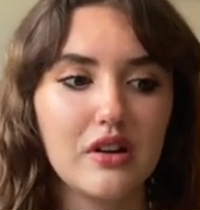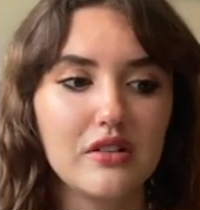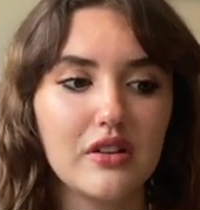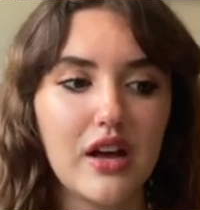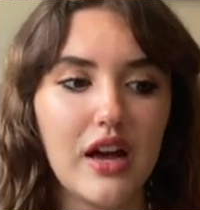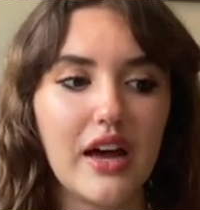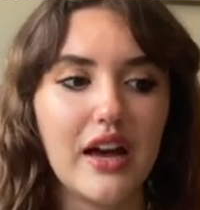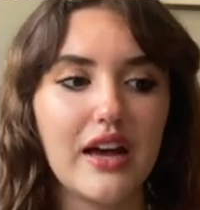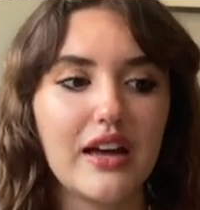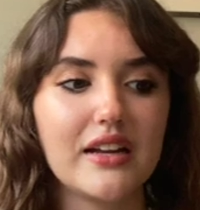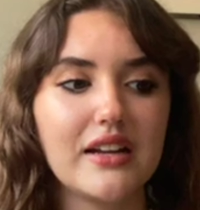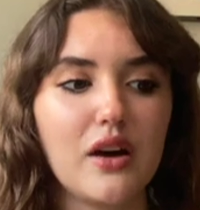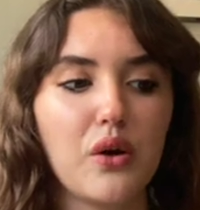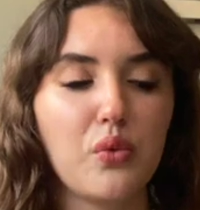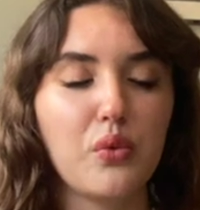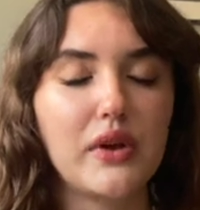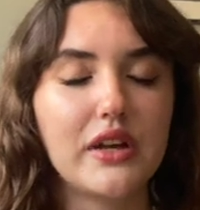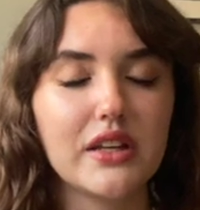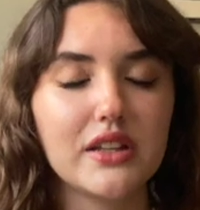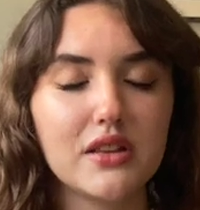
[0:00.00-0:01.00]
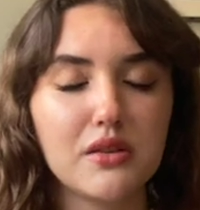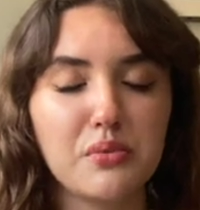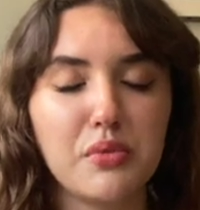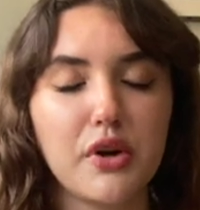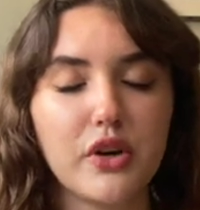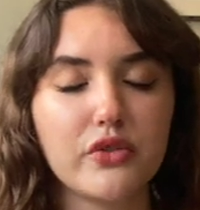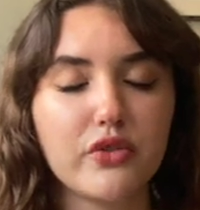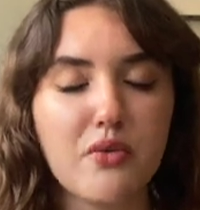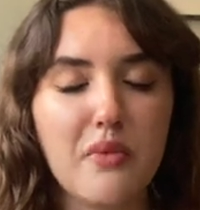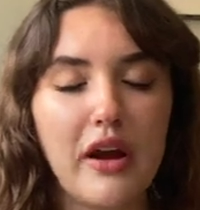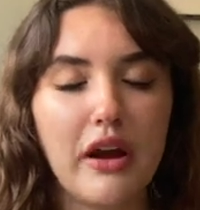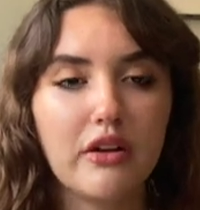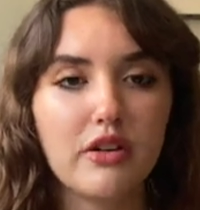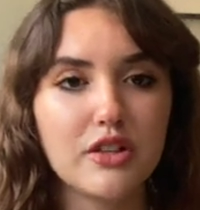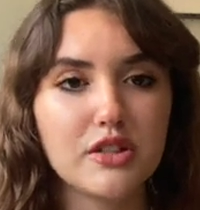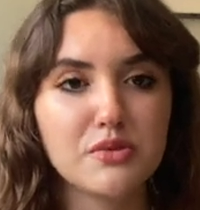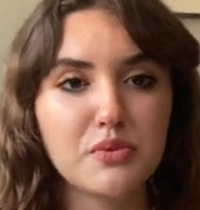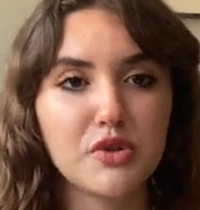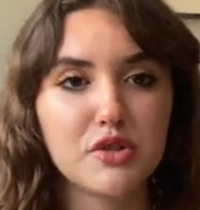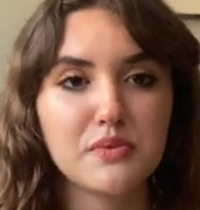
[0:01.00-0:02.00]
And we get the book from
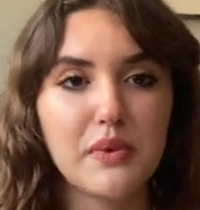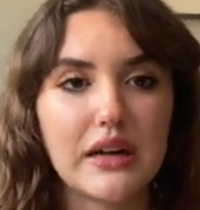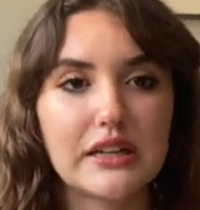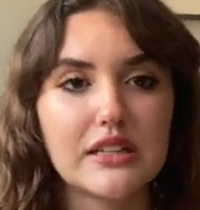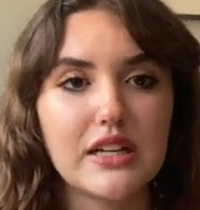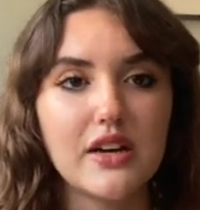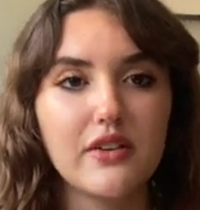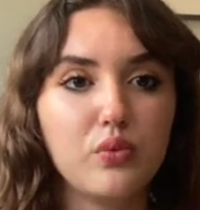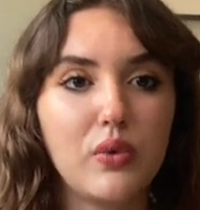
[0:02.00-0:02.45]
Harriet's perspective.